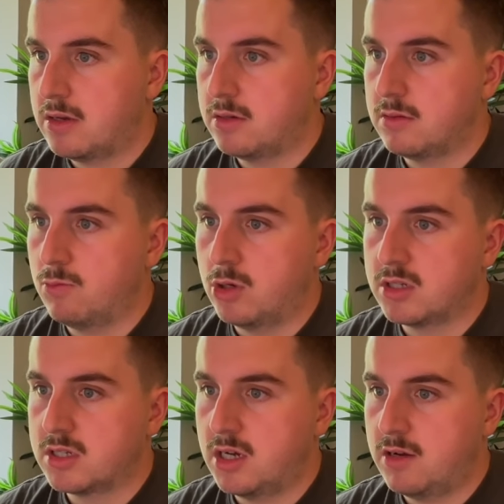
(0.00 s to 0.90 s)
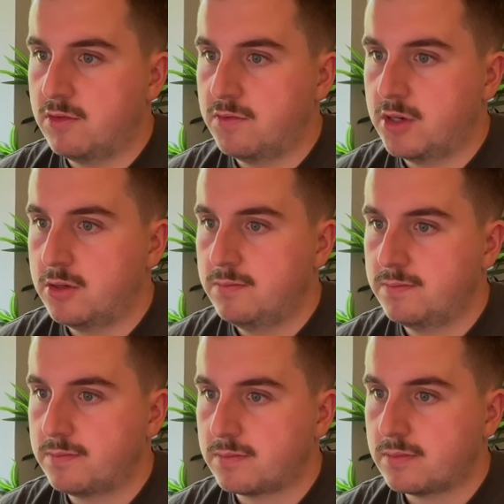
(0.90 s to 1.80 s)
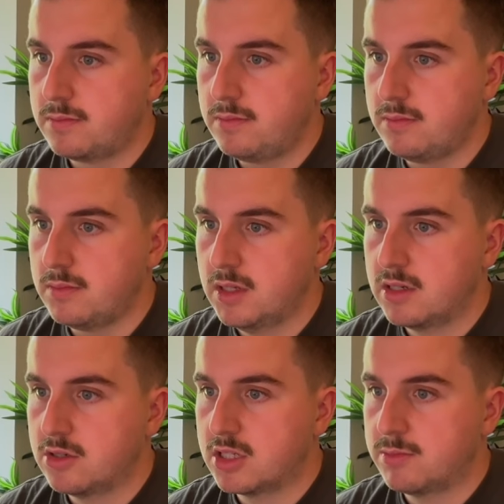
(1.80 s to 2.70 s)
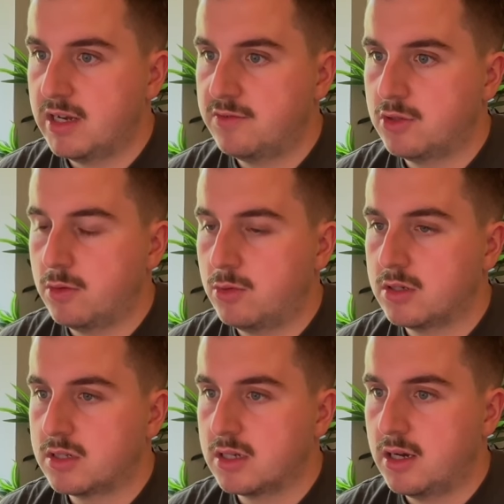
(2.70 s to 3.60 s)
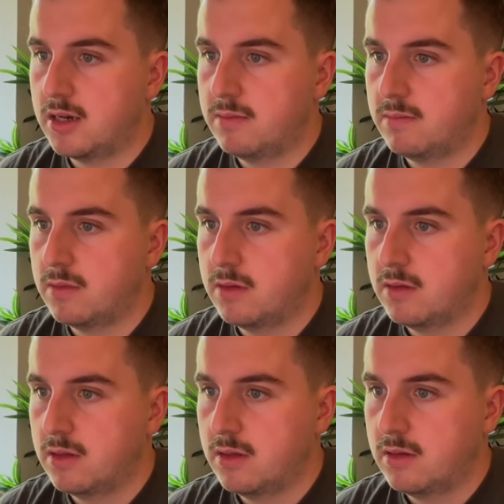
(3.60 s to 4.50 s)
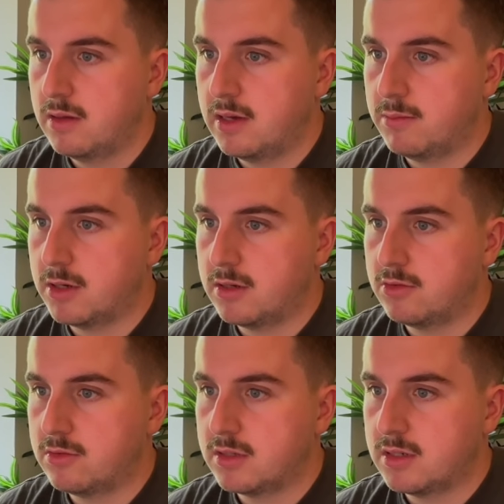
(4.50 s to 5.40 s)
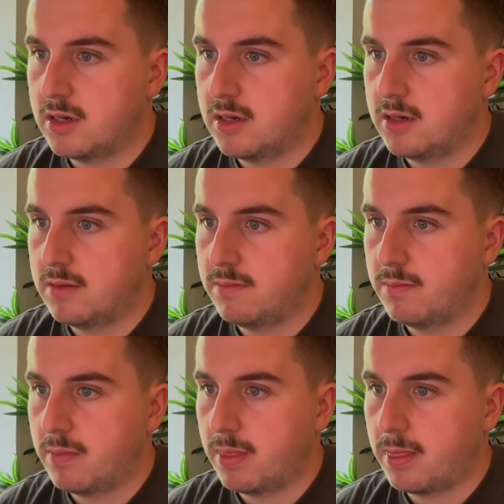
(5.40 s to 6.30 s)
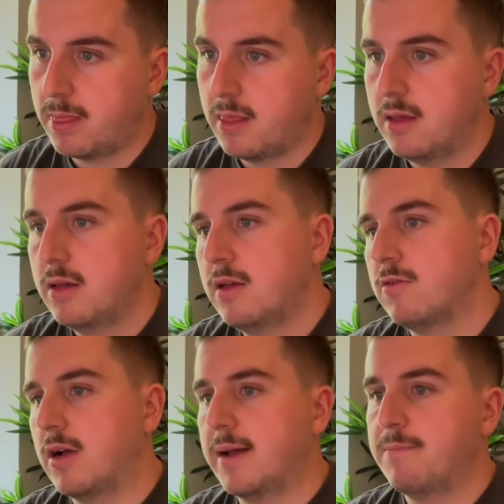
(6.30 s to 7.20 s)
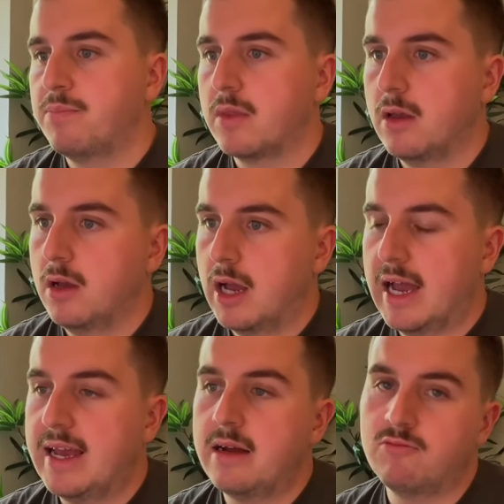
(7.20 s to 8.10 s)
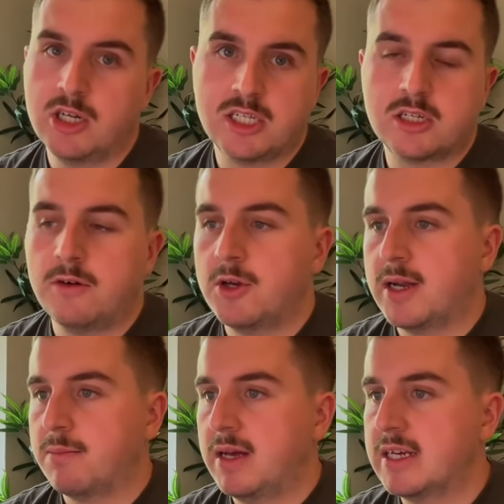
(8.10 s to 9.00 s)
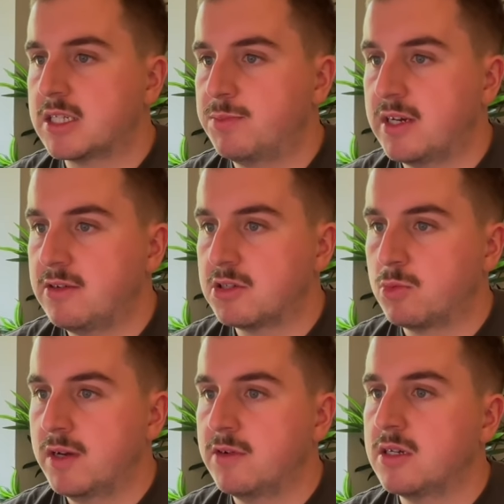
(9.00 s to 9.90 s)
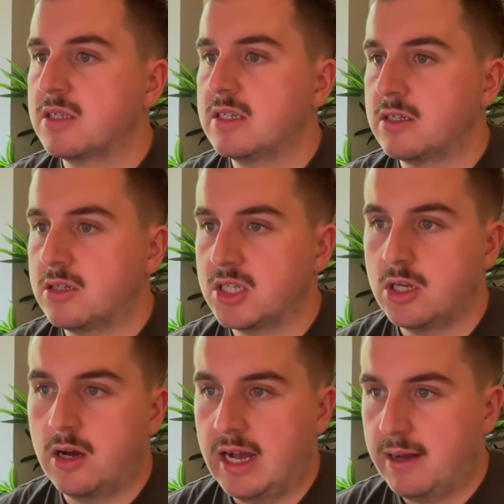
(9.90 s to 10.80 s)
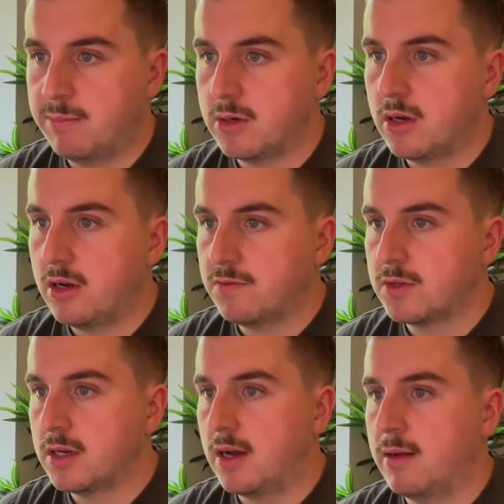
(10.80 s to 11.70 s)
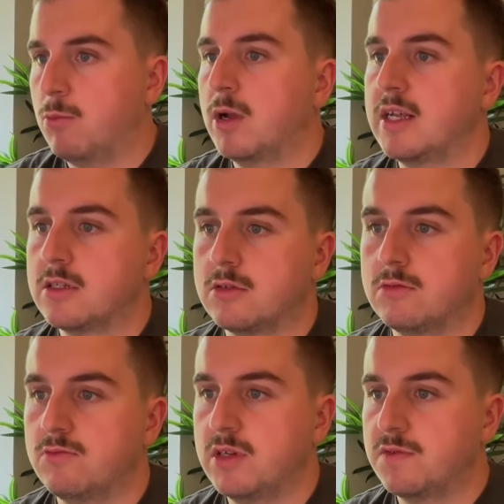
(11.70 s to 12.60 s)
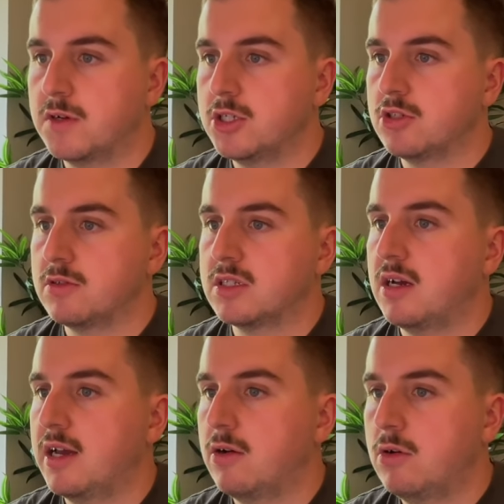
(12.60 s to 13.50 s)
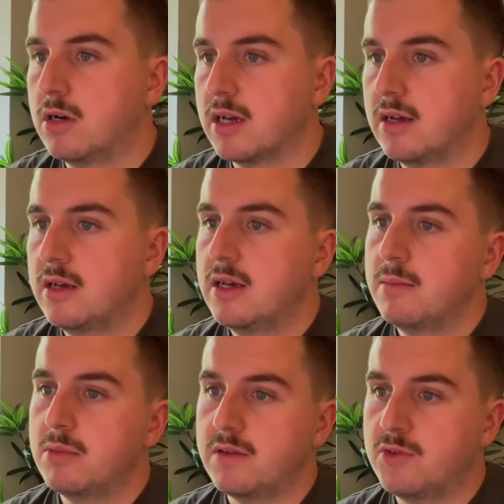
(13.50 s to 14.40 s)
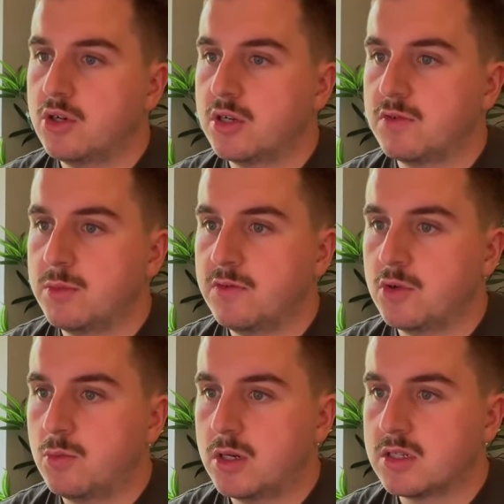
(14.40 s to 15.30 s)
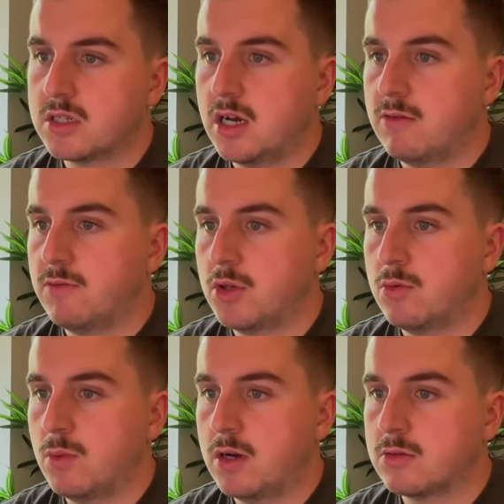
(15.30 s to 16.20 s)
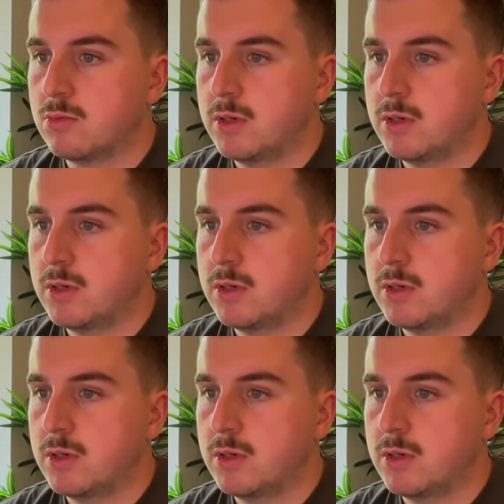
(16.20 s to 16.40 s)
1-star review. Customer left you a 1-star. How am I going to draw a star? Yeah. Right. Hey, I'm really sorry you had a bad experience with us. This does not happen often. I'm willing to refund your entire order, but if you could remove your 1-star review whilst we